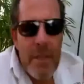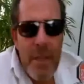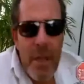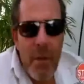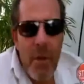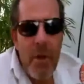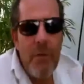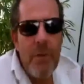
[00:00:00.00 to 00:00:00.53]

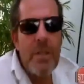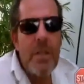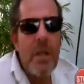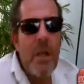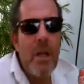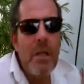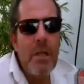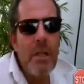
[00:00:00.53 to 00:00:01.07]
no
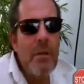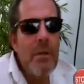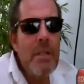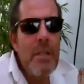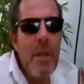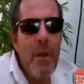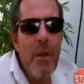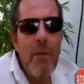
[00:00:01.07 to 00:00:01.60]
oversight. There
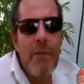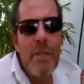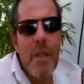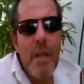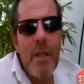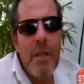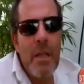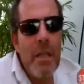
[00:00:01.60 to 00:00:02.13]
is no
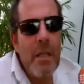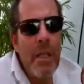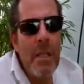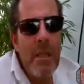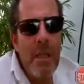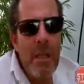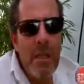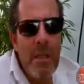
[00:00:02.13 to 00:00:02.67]
oversight.
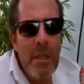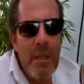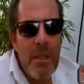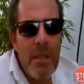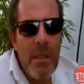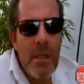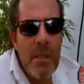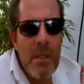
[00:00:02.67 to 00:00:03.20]

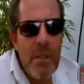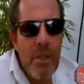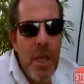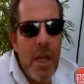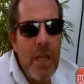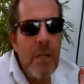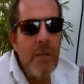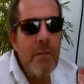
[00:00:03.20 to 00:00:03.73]
The
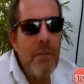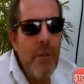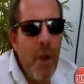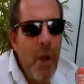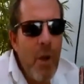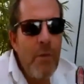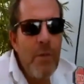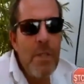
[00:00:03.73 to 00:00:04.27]
chain of
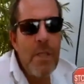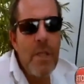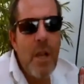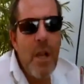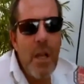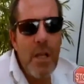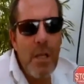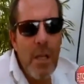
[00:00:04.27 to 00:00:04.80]

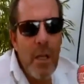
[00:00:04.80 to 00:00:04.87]
oversight